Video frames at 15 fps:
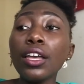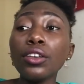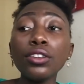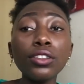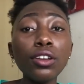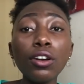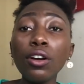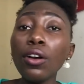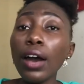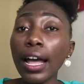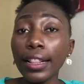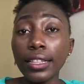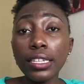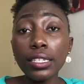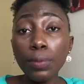you know
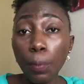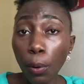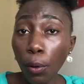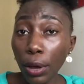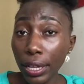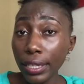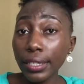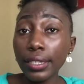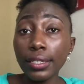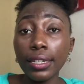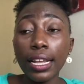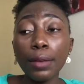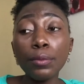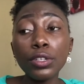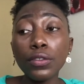at this point
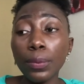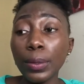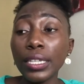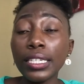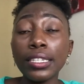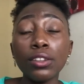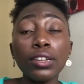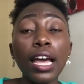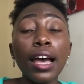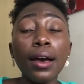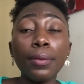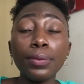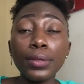like most of the places are